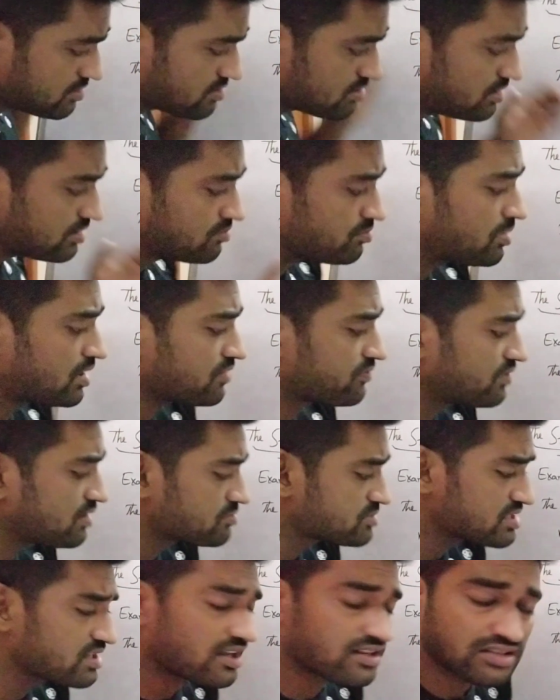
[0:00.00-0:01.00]
So it
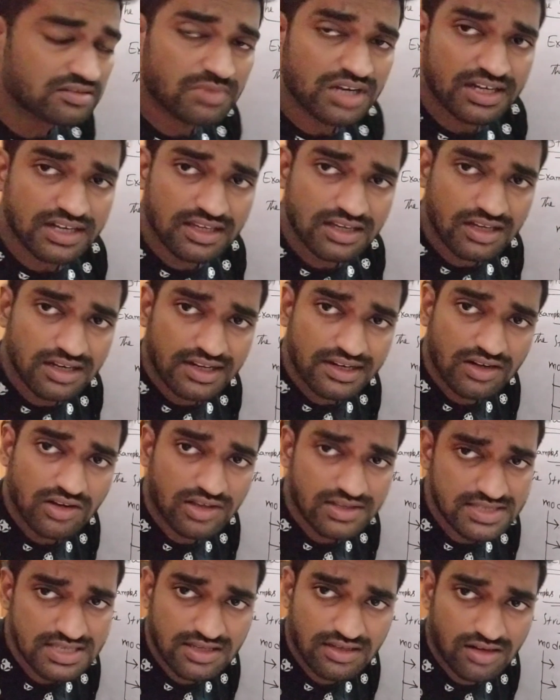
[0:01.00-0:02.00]
performs the arithmetical and
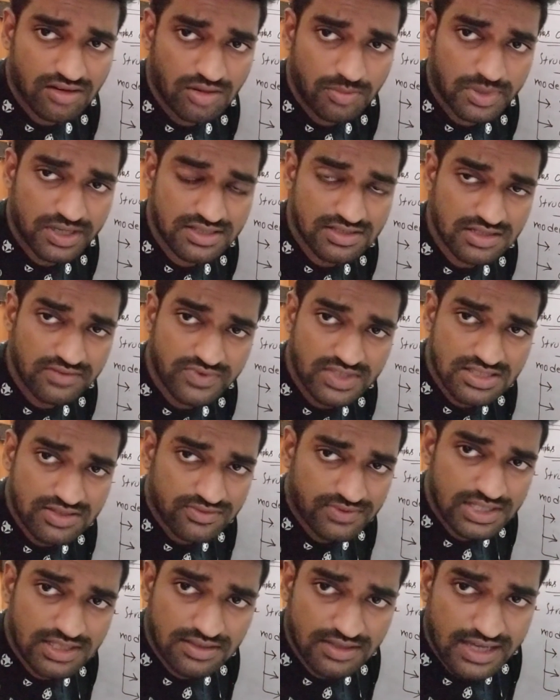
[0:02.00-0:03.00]
logical operation which
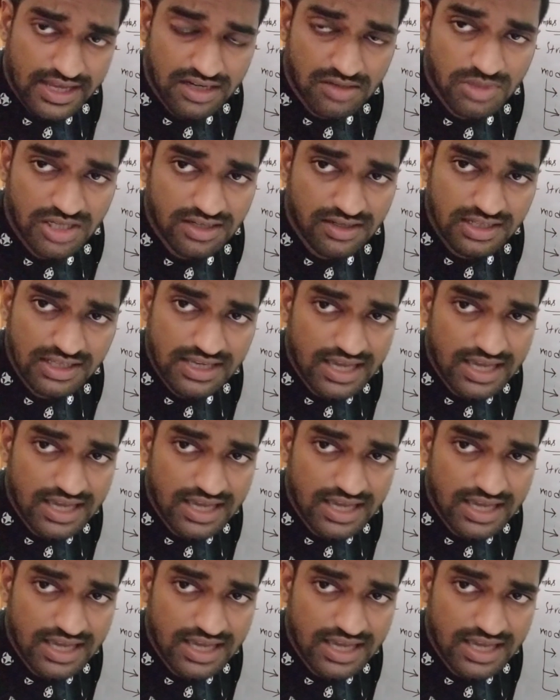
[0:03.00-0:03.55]
will dynamically